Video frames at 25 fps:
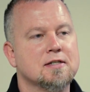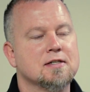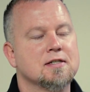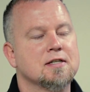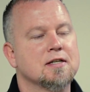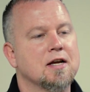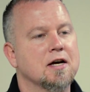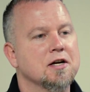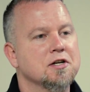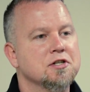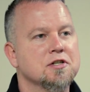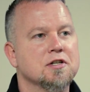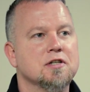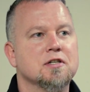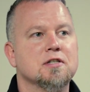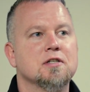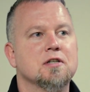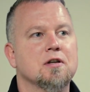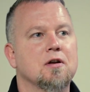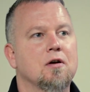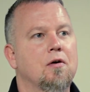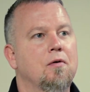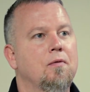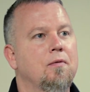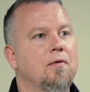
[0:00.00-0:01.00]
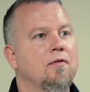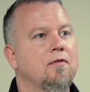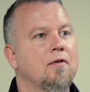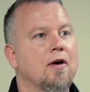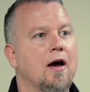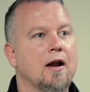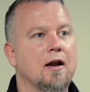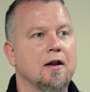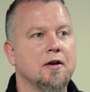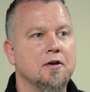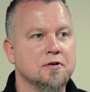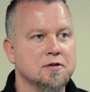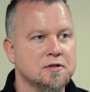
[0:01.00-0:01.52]
discussions that we've got
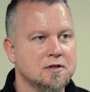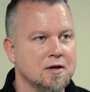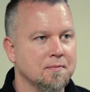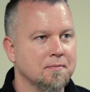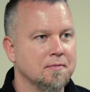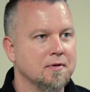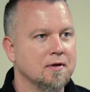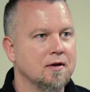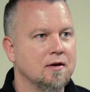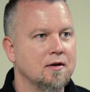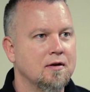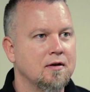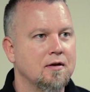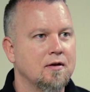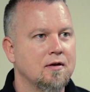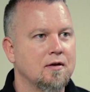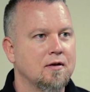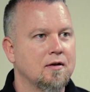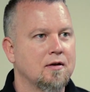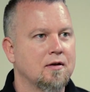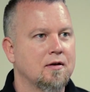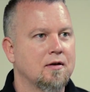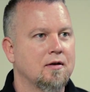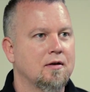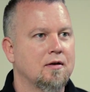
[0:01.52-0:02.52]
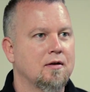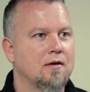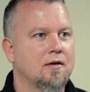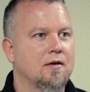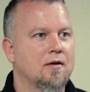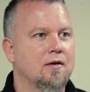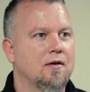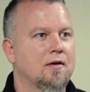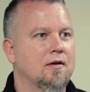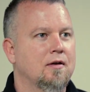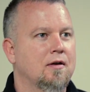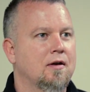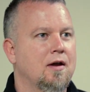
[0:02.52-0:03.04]
to do something.
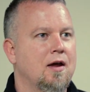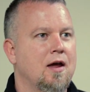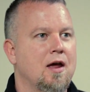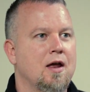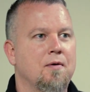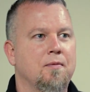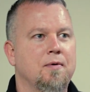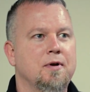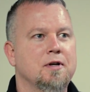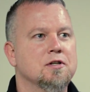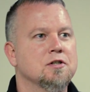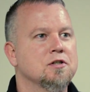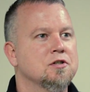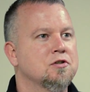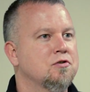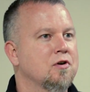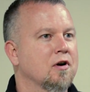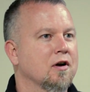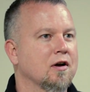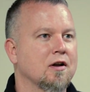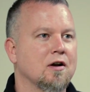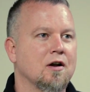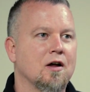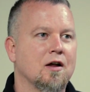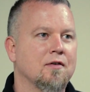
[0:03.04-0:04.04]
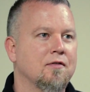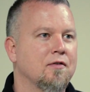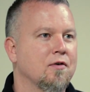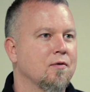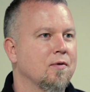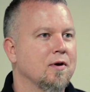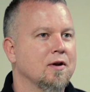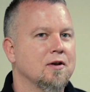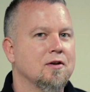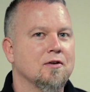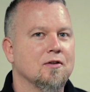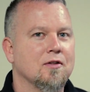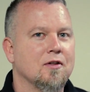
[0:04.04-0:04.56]
And we just drug it on for
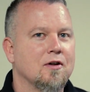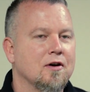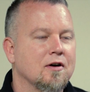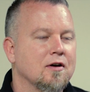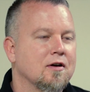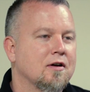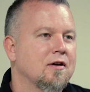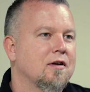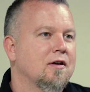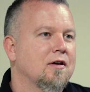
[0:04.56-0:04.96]
way too long.